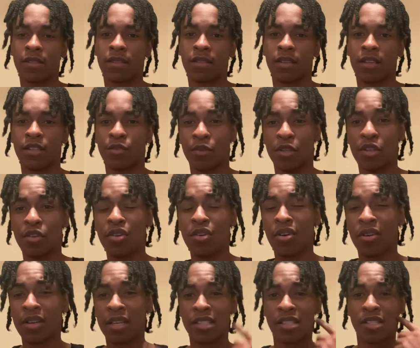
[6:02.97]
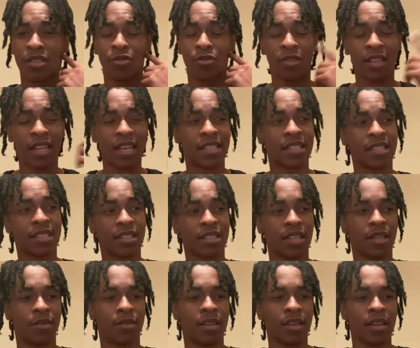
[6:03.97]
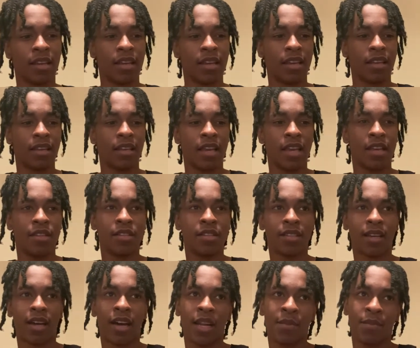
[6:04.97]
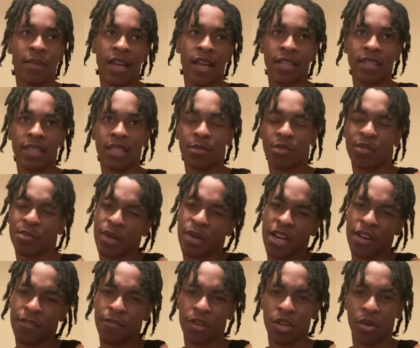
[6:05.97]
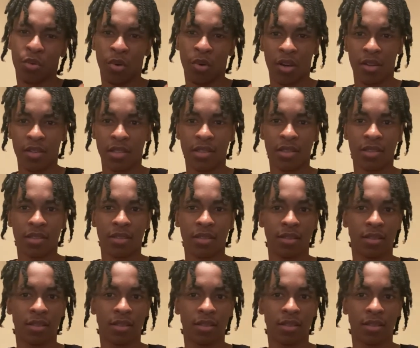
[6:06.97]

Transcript: Because when you going into a relationship and you just automatically preparing for the worst,